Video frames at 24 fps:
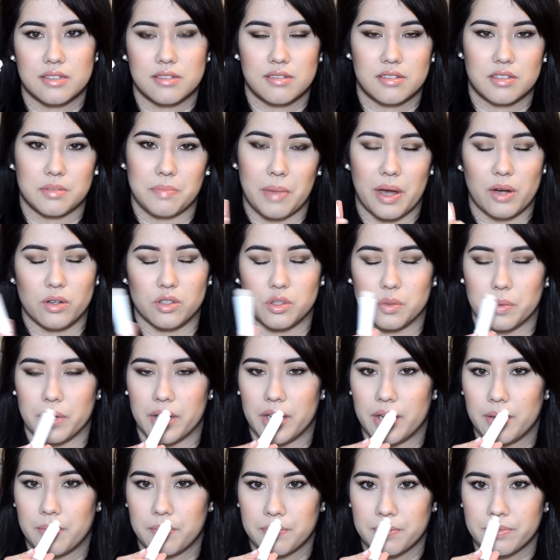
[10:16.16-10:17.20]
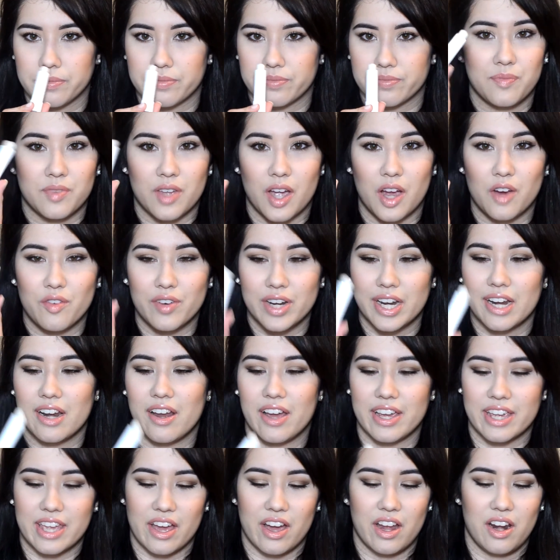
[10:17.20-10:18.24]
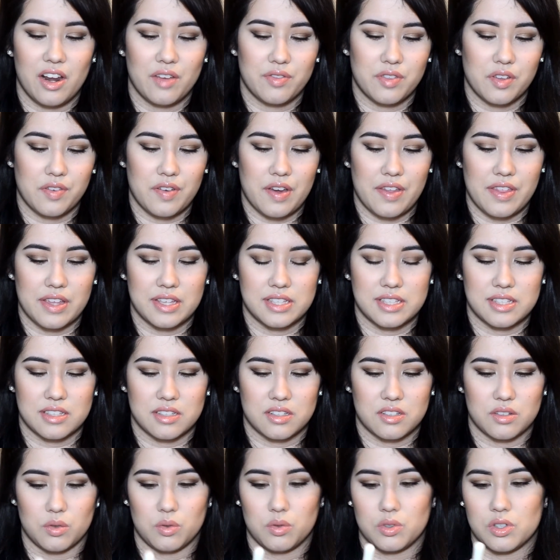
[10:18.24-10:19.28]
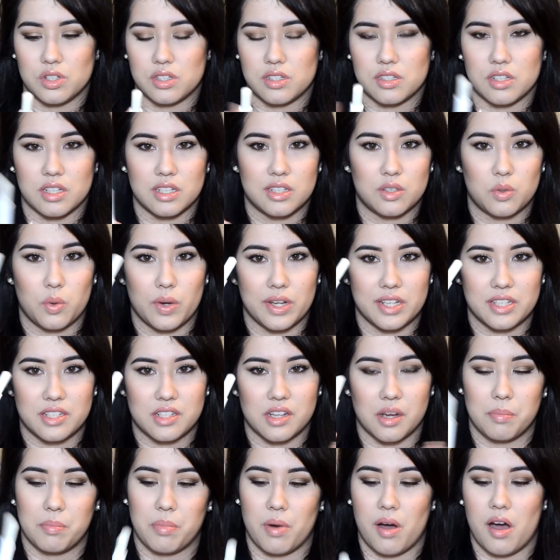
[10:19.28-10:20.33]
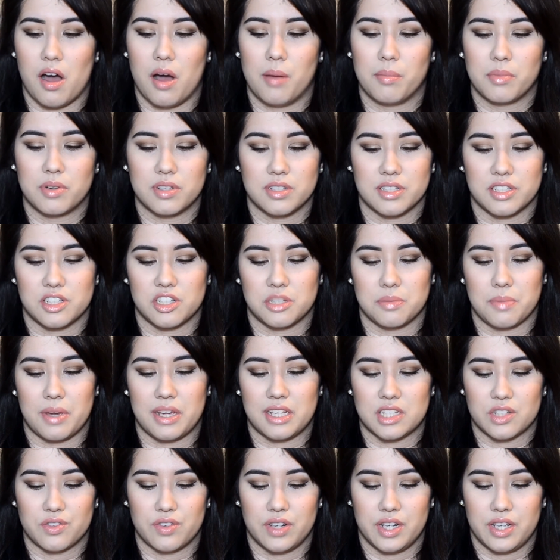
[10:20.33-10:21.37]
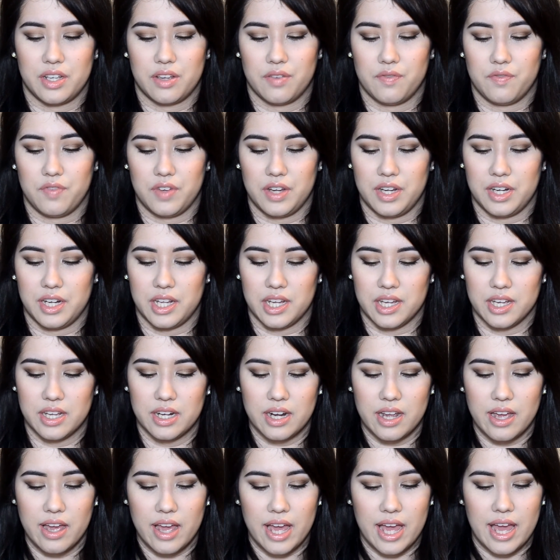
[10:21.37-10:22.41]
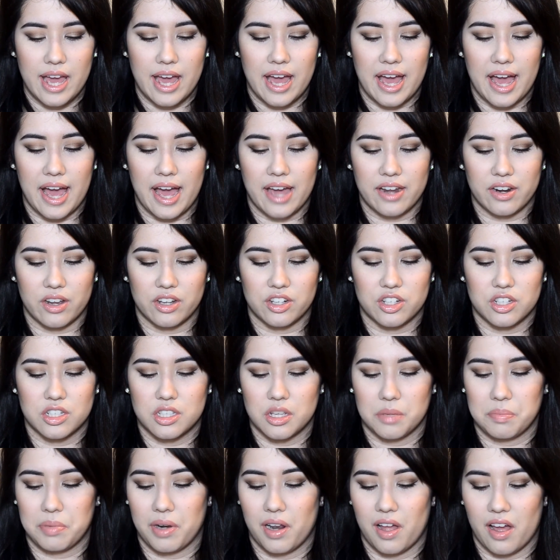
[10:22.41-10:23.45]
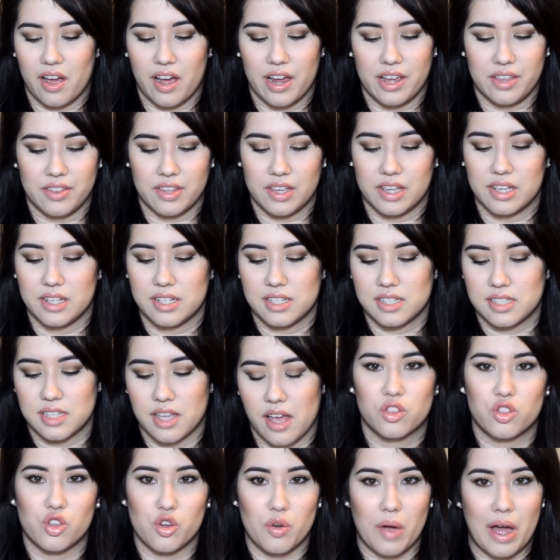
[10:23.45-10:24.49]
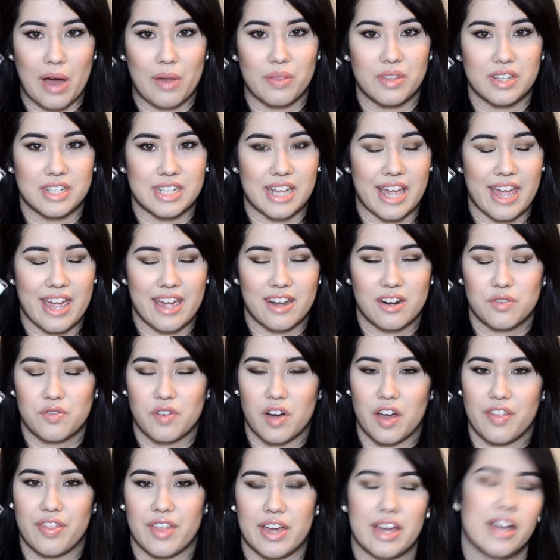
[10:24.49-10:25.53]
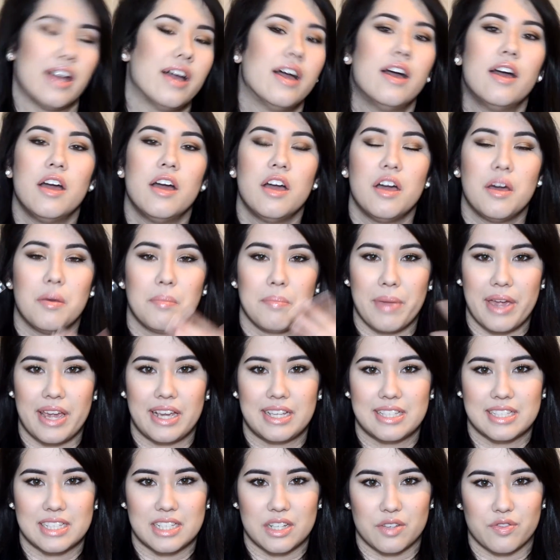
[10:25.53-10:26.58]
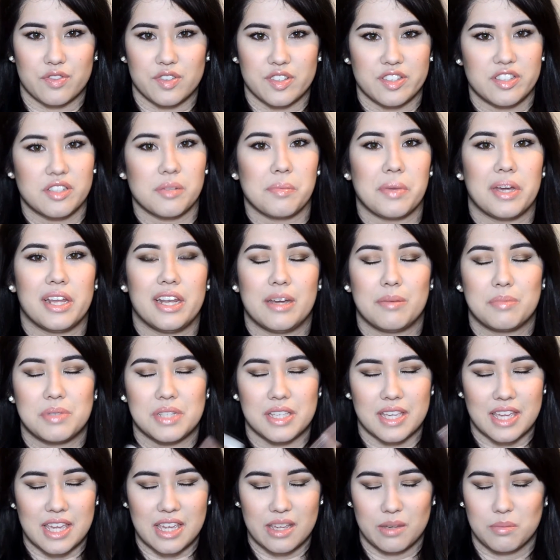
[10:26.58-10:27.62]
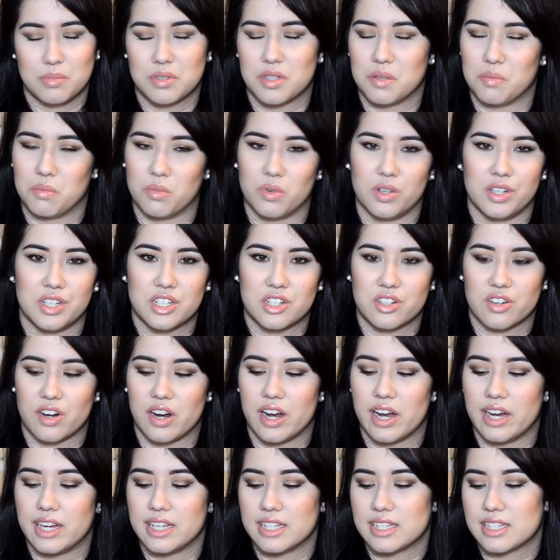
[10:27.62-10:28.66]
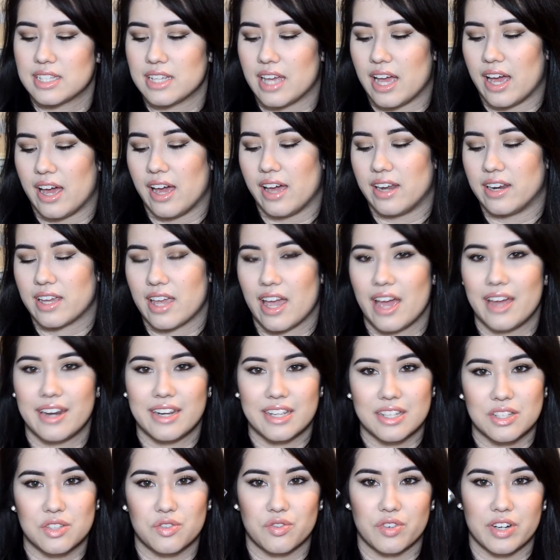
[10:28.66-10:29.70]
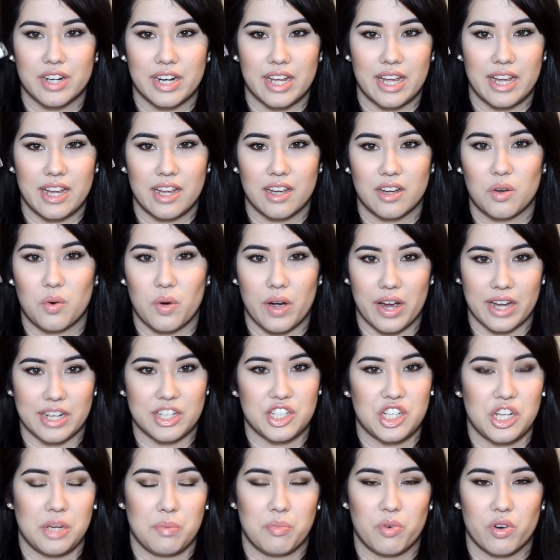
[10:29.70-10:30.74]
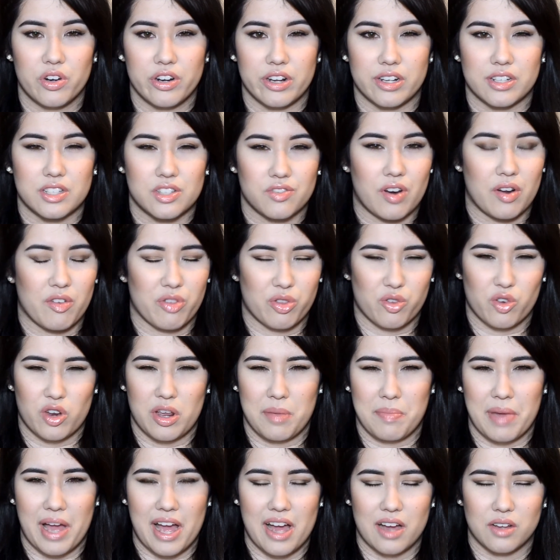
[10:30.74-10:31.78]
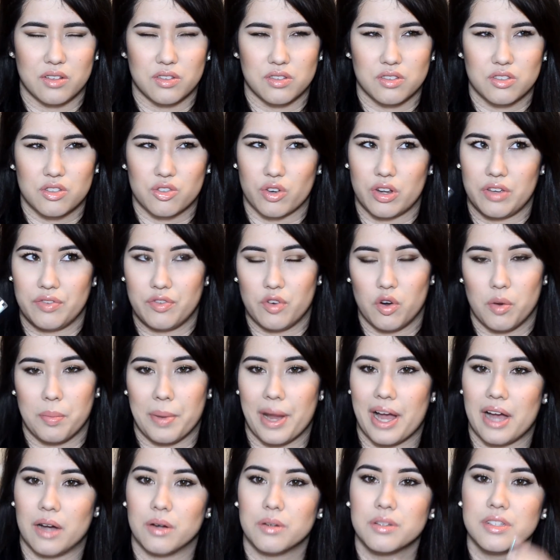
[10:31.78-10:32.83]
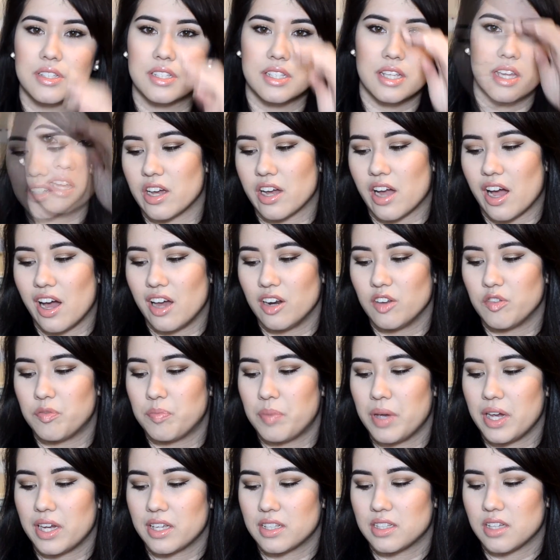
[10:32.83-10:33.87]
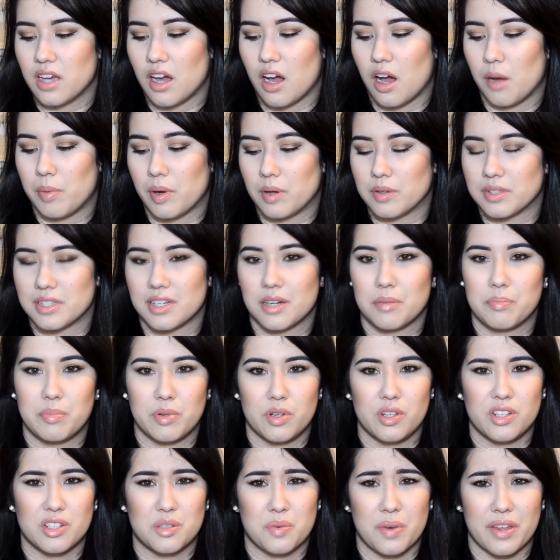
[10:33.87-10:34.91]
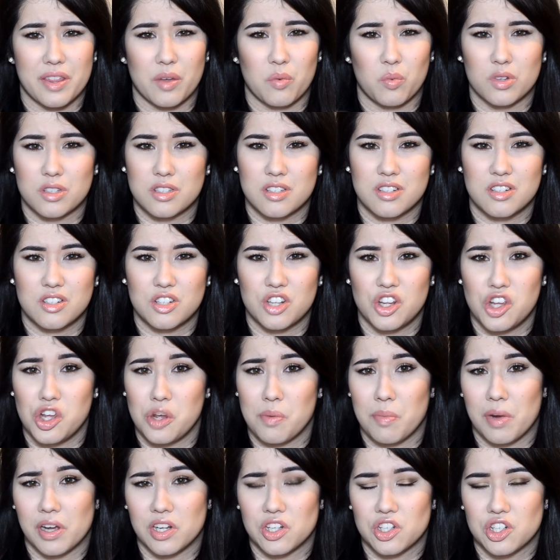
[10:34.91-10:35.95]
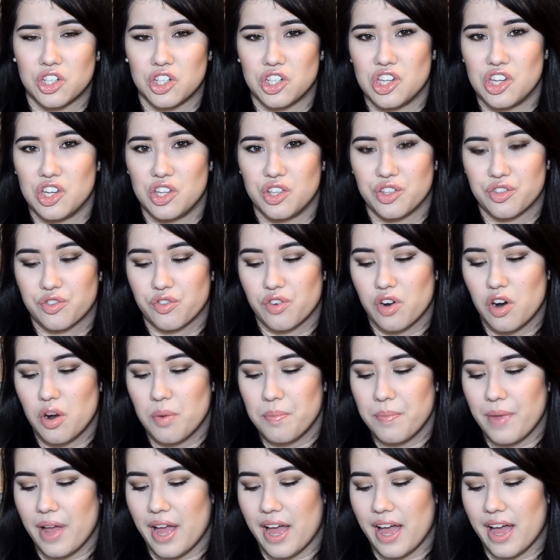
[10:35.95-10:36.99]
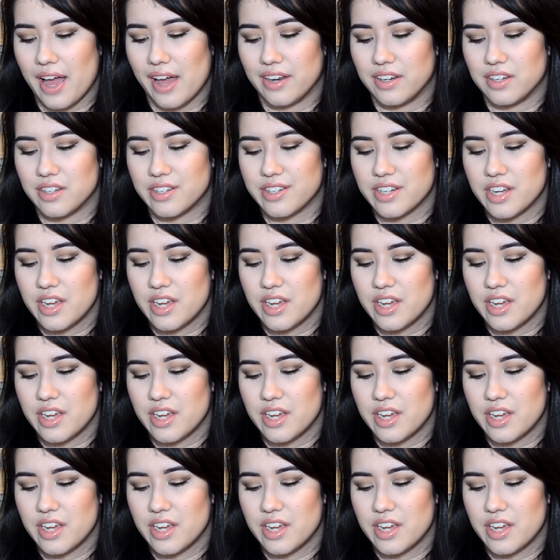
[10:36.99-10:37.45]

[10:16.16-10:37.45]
smell to it. I really like it. I love the fact that it's all just a twist up balm because it just makes it really convenient, and I just apply this throughout the day and I find that it makes a difference to my lips. It keeps them moisturised, and again it's really quite a cheap product. It's around £3, £3–4. I kind of picked it up, I was in a Boots where there wasn't too much to choose from, and